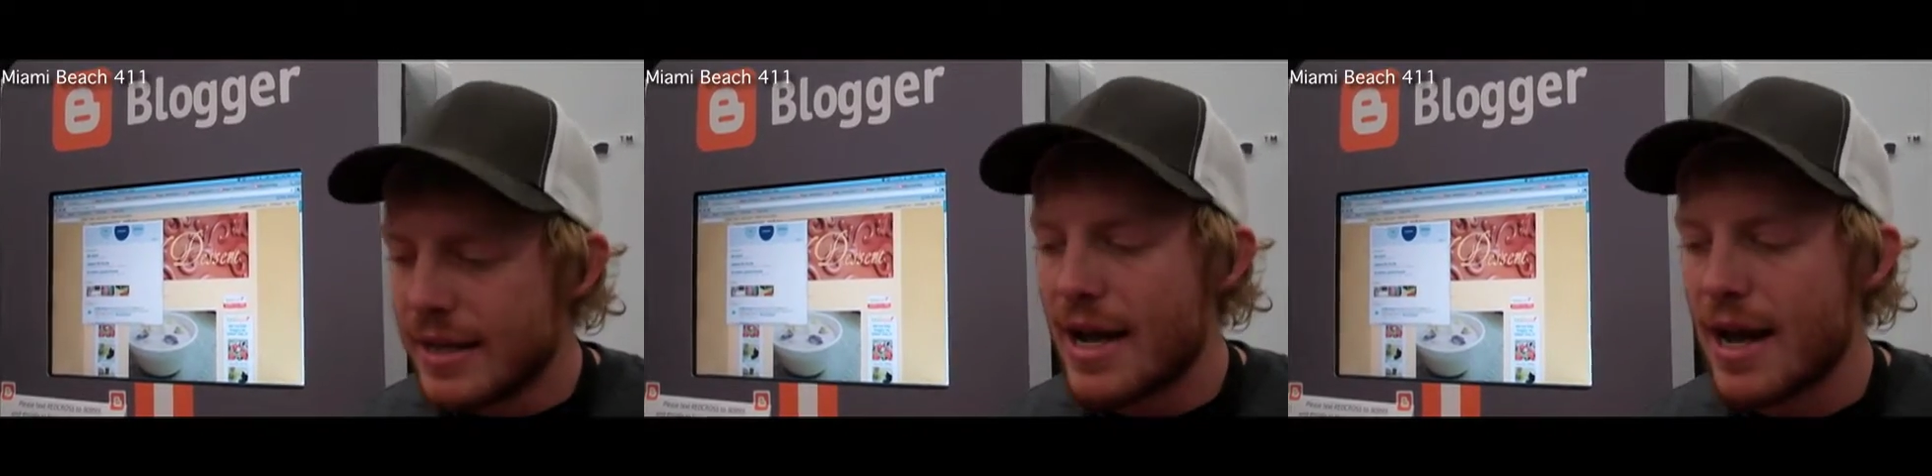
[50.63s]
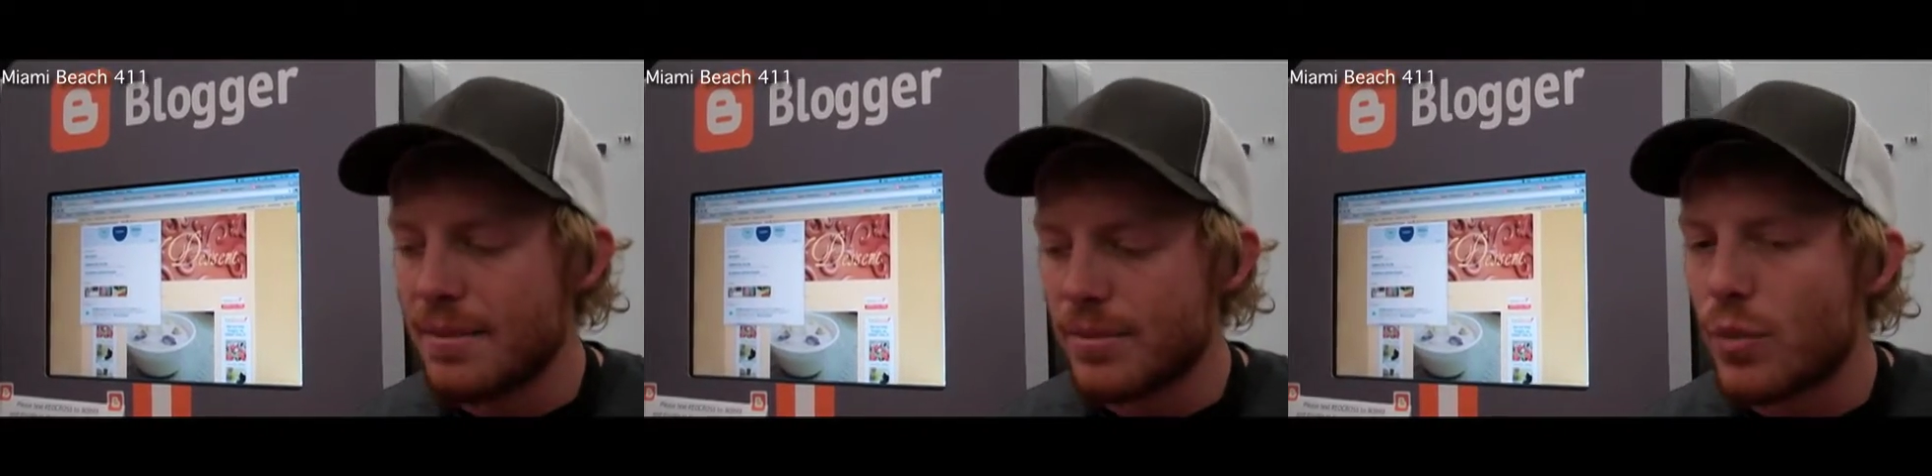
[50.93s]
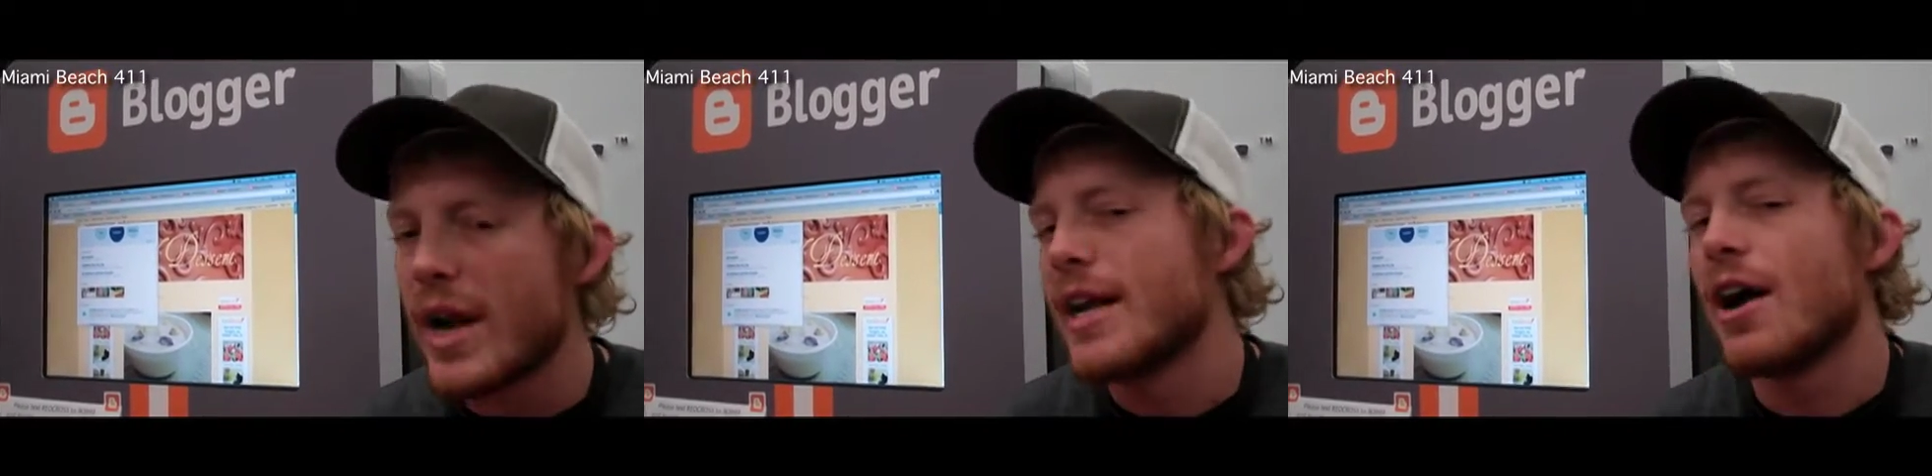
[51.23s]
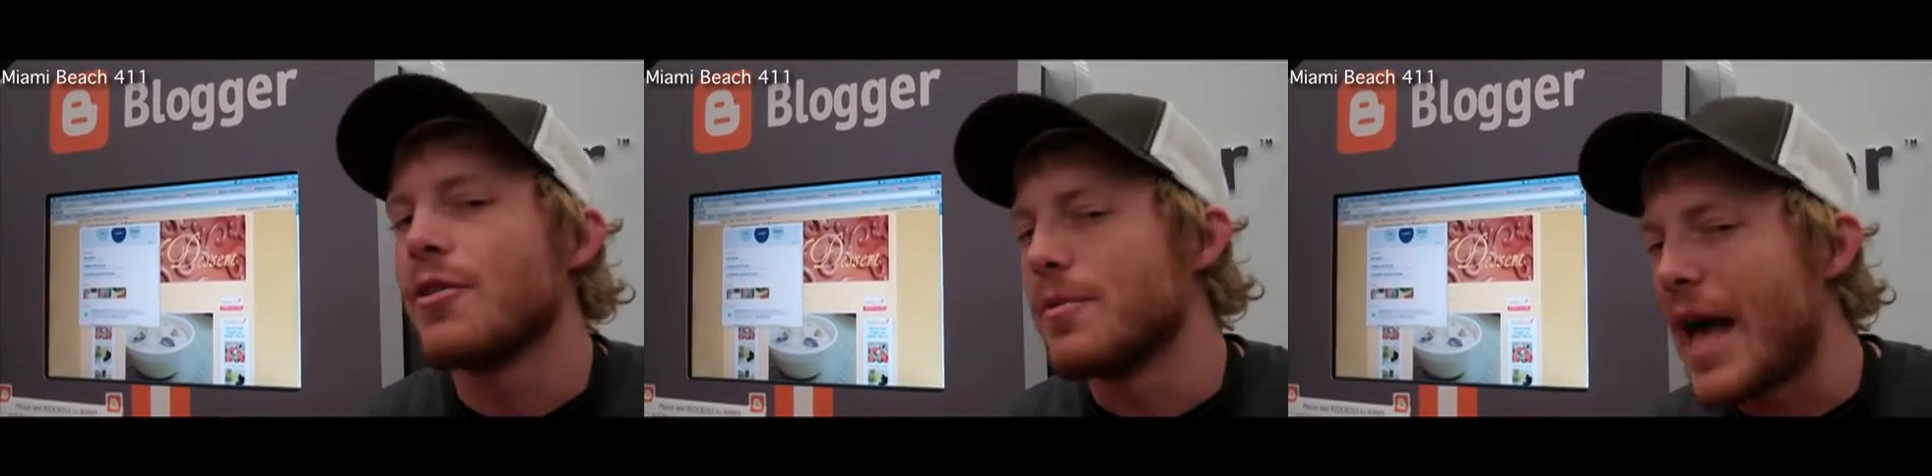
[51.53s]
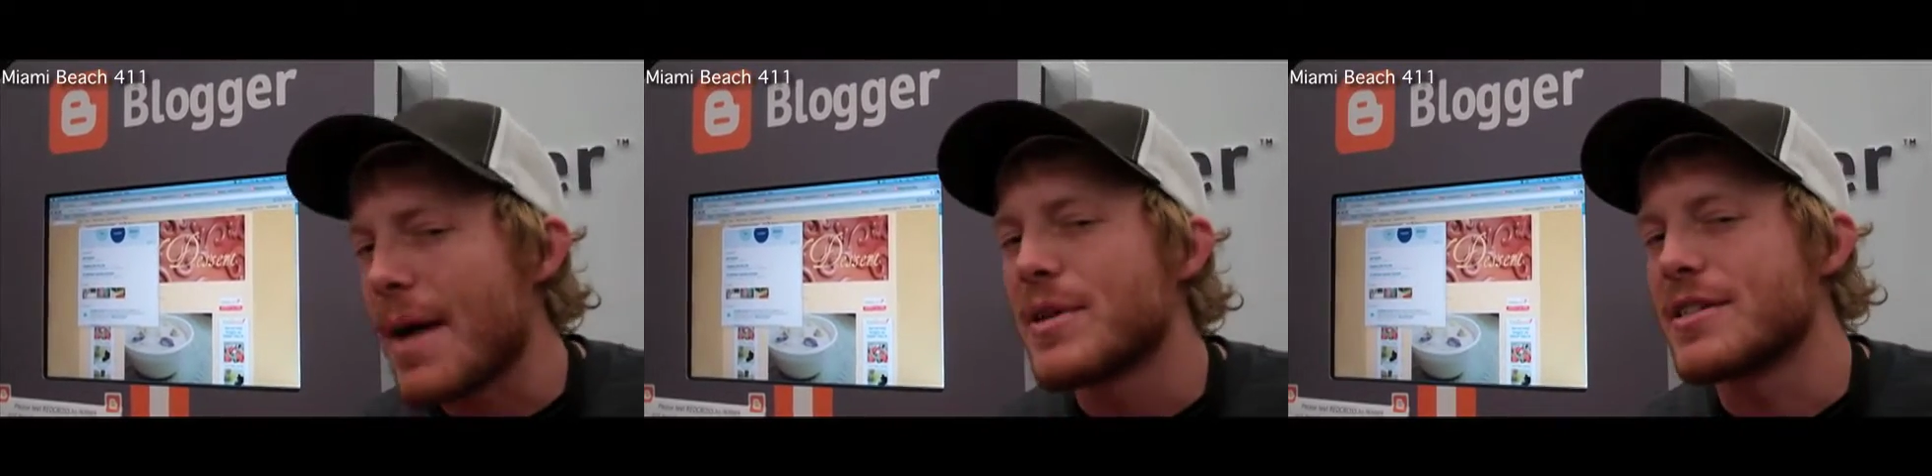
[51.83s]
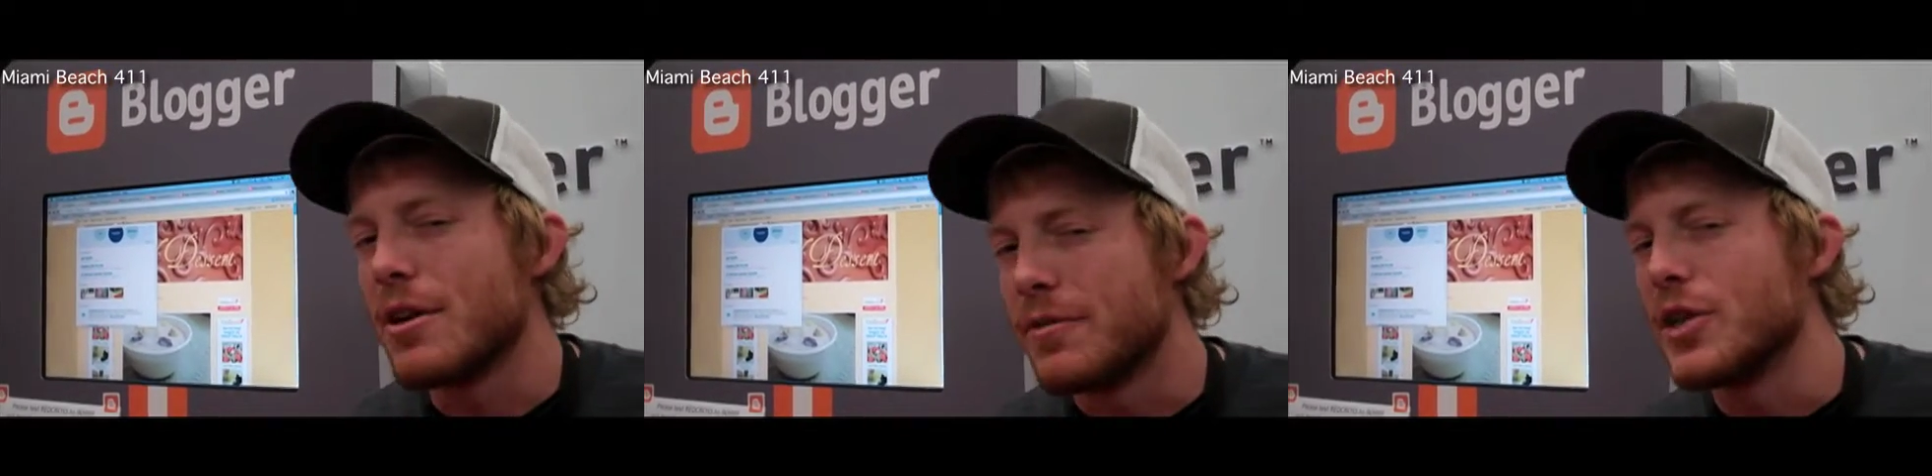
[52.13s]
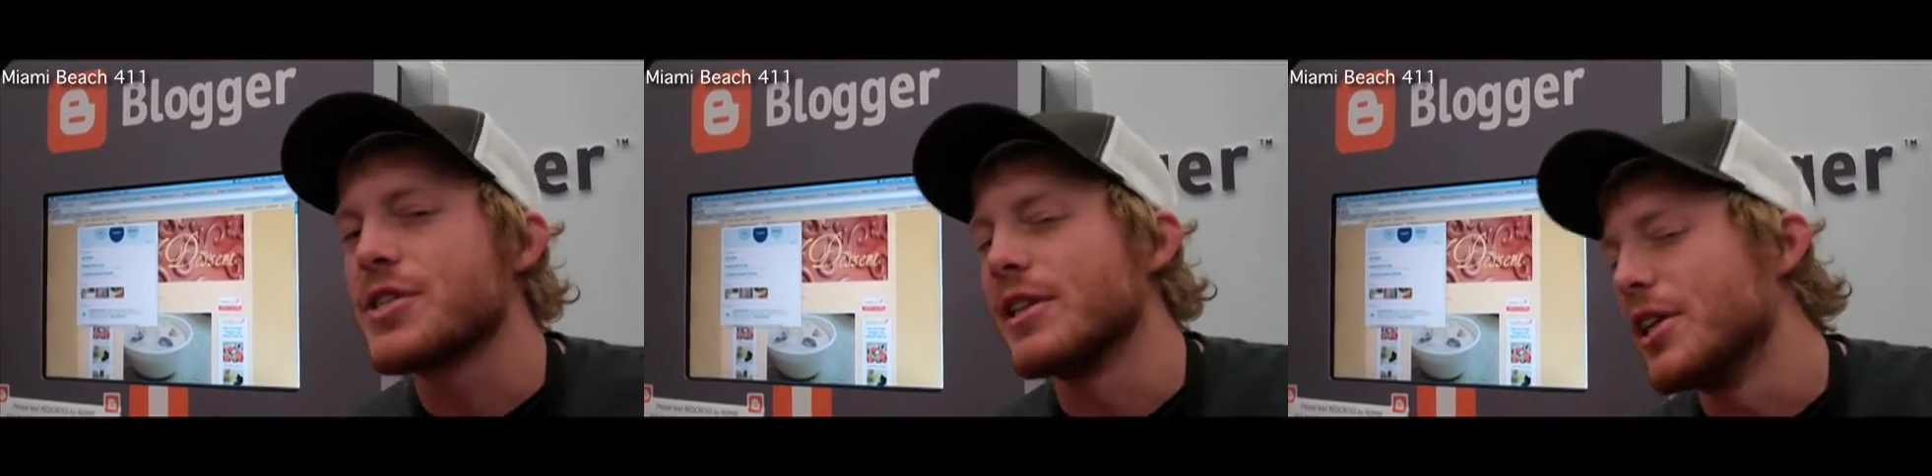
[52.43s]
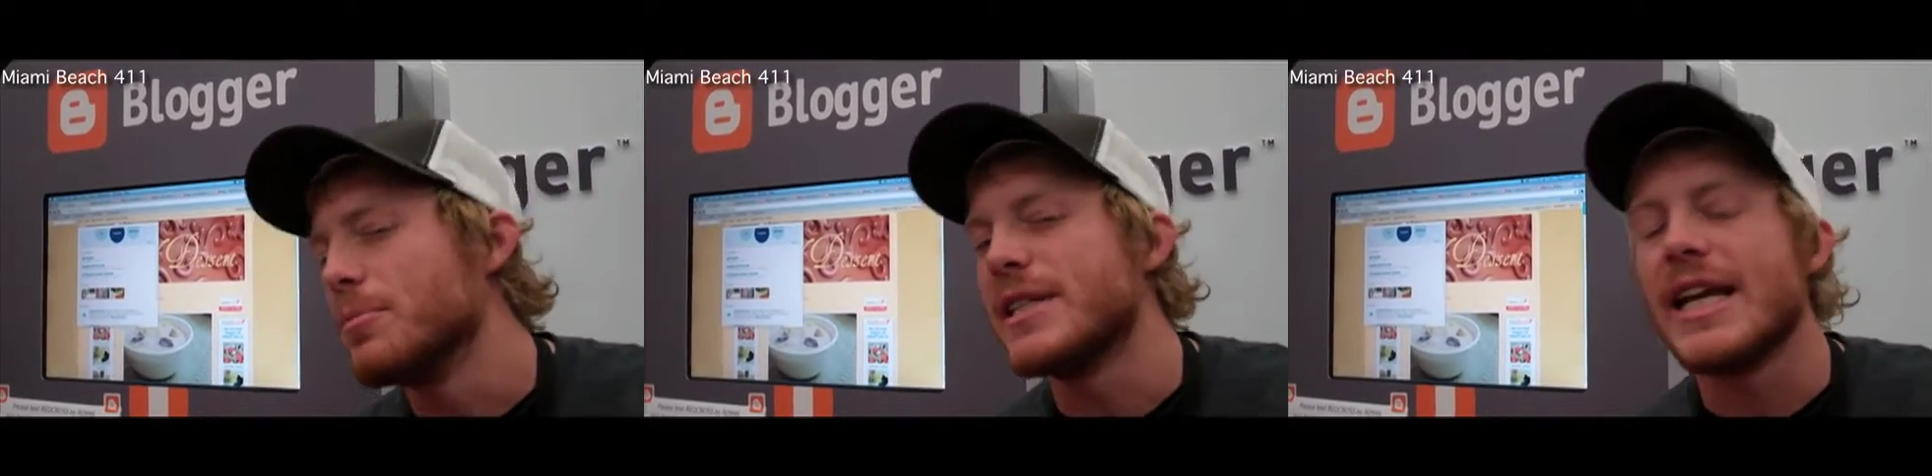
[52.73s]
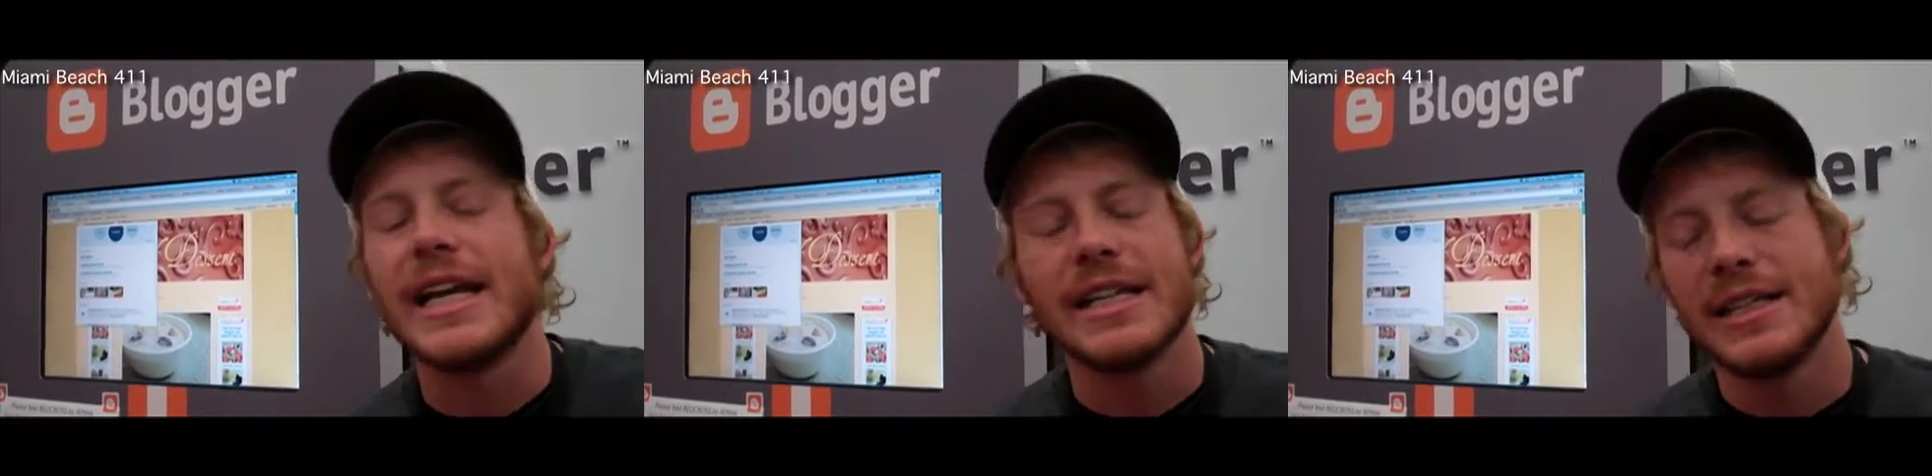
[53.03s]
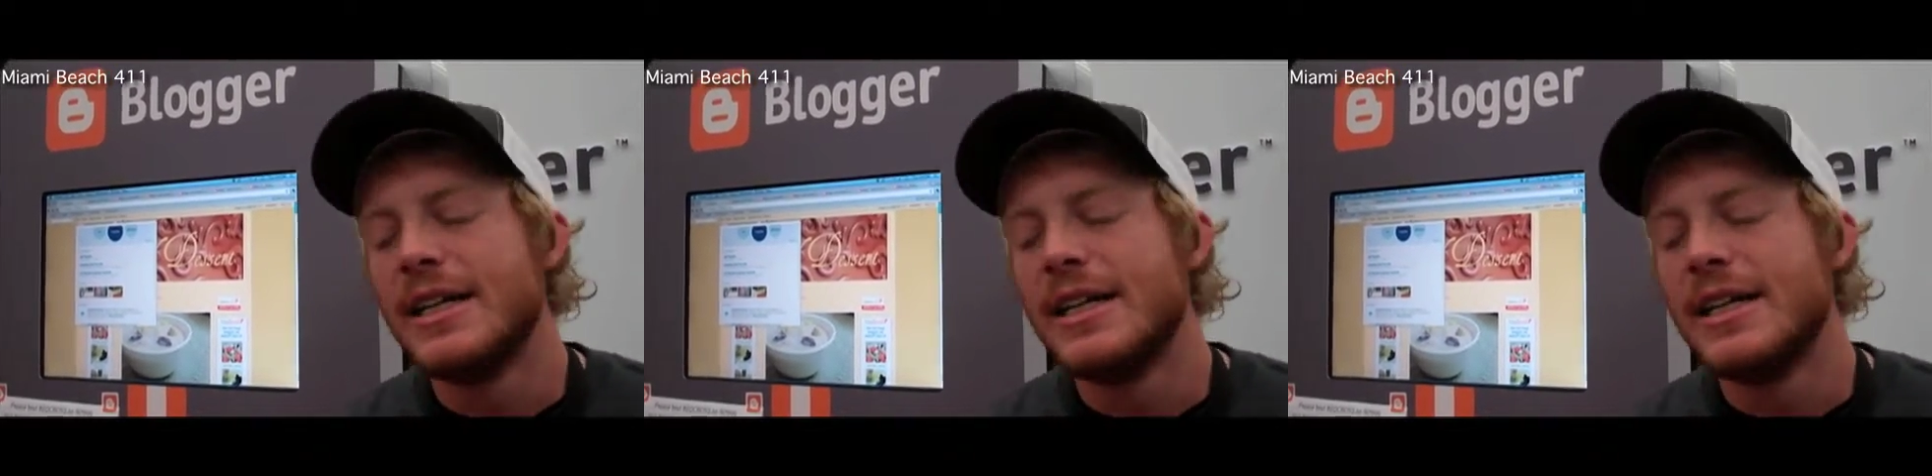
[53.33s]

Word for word: Um, right now the app itself looks a little bit dated,